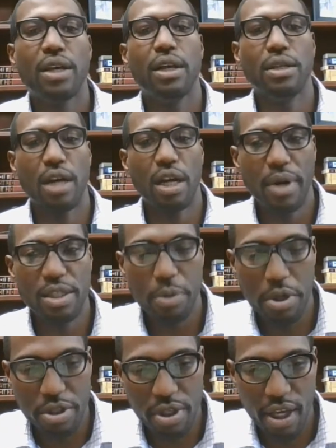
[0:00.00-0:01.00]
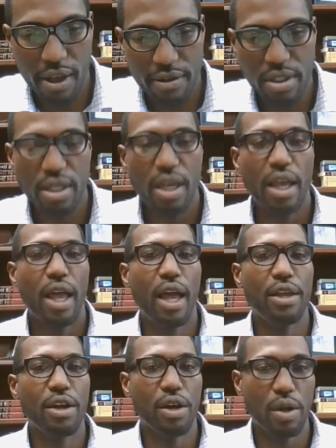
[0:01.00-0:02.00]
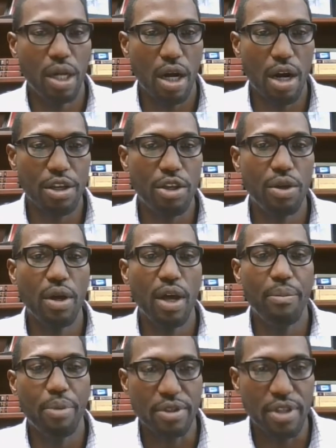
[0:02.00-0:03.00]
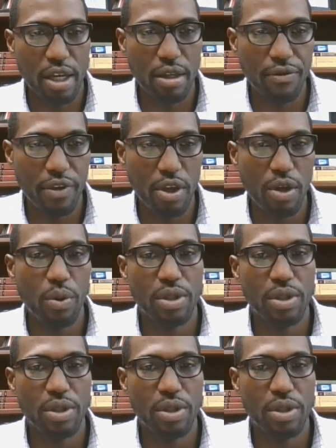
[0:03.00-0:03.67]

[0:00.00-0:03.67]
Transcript: You're talking about spiritual gifts, and you're going to argue a particular view,